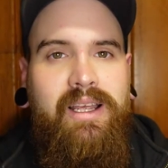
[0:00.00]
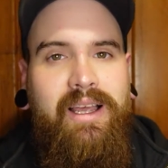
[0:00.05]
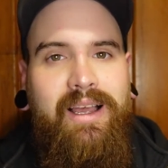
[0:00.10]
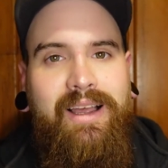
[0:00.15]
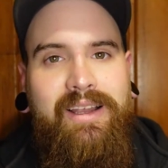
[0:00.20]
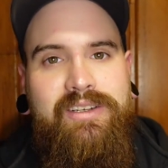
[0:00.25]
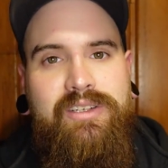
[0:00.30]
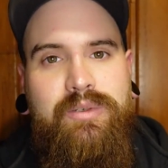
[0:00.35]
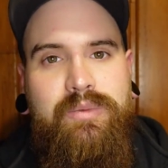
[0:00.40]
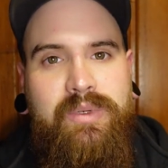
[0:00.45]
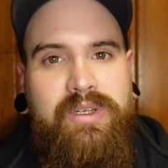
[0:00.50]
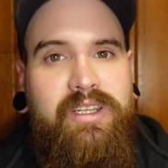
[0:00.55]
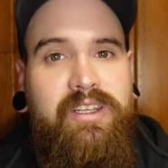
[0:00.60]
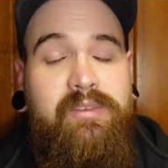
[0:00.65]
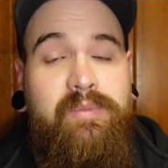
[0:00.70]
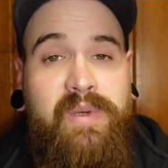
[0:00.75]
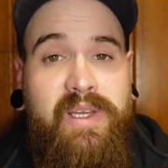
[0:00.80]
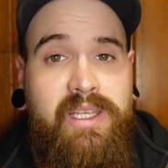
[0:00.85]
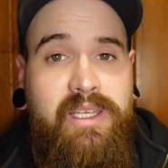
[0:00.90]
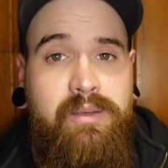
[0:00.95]
I just want to
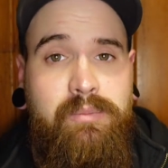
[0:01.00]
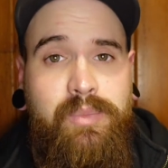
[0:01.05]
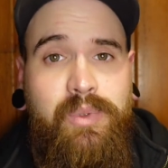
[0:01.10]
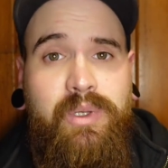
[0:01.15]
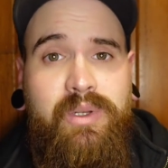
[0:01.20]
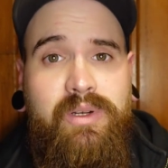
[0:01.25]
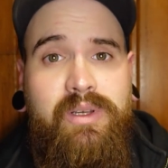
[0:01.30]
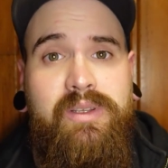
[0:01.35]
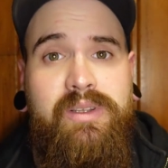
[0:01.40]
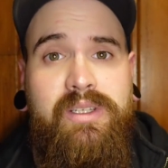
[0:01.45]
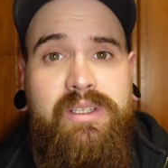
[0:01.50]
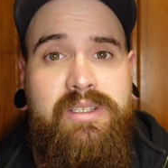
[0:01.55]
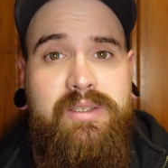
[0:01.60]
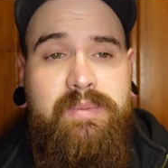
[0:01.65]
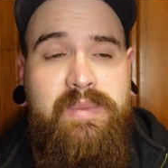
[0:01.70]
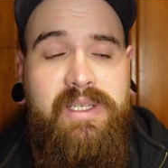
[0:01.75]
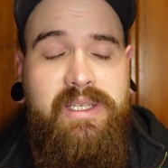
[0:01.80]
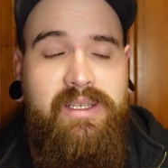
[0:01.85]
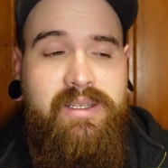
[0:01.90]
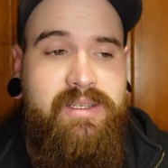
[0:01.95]
give my input on this
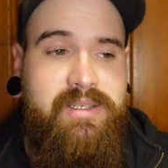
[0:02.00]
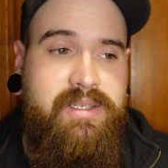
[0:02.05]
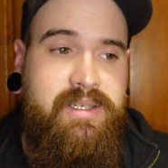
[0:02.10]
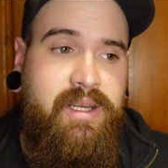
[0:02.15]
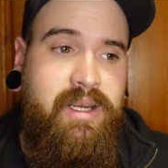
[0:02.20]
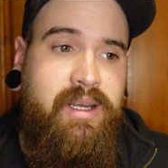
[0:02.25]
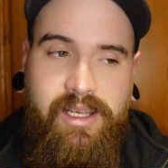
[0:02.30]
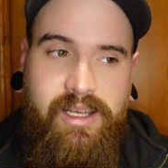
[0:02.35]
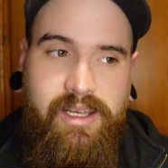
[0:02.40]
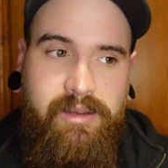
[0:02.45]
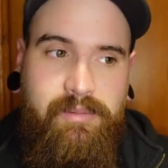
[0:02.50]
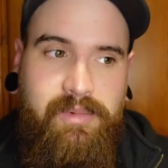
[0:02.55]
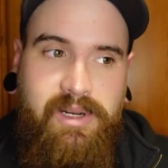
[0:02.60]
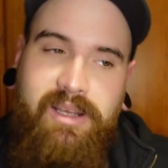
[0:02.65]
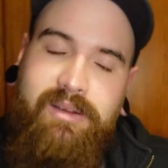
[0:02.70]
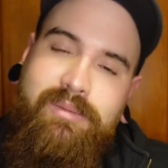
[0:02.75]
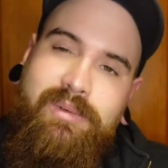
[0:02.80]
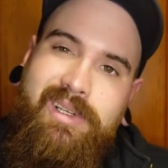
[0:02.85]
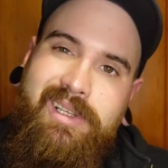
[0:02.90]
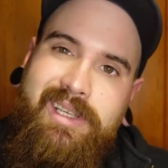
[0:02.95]
because I'm
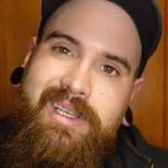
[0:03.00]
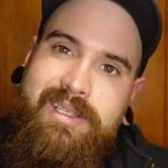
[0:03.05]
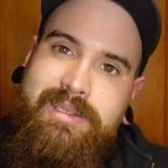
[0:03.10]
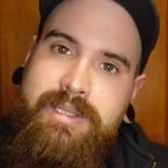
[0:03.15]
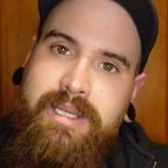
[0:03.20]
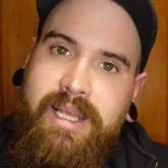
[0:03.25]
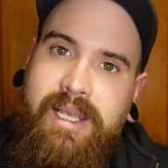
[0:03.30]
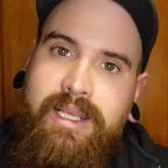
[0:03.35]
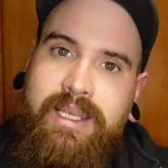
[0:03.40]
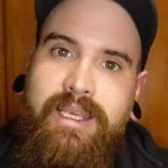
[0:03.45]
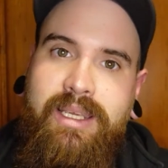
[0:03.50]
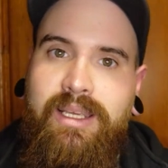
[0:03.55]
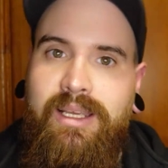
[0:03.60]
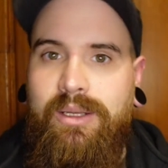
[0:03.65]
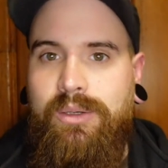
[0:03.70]
not really a techie.